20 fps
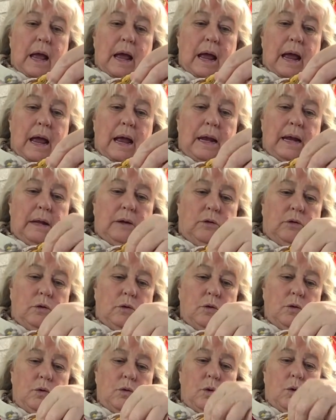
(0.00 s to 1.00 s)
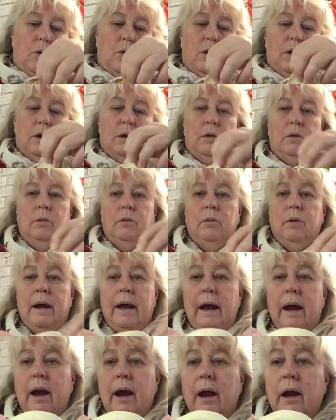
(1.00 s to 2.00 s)
and it's
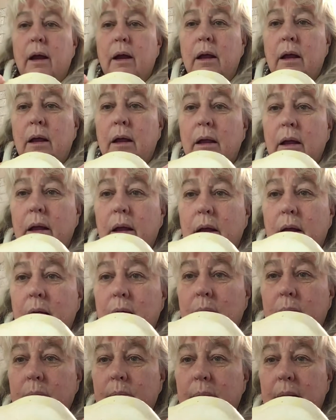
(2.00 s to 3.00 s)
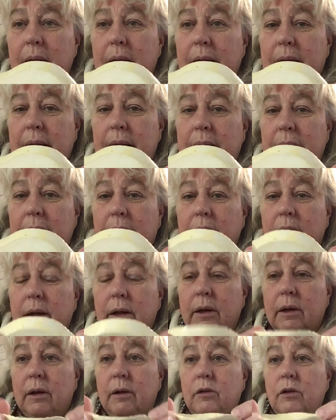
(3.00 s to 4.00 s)
Nortonware made in
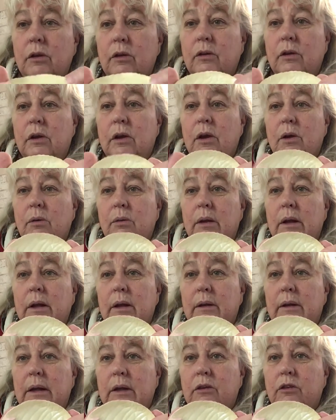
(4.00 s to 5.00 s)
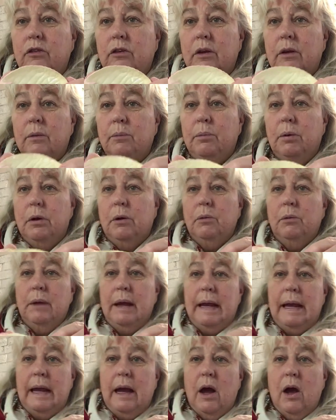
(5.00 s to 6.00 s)
England. Just a cute little dish to put a
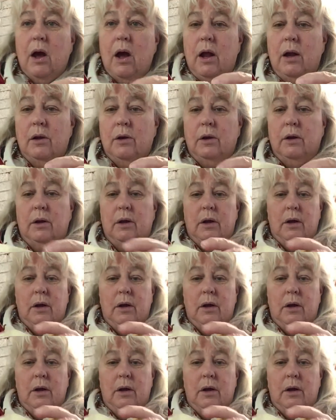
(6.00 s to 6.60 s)
ring on or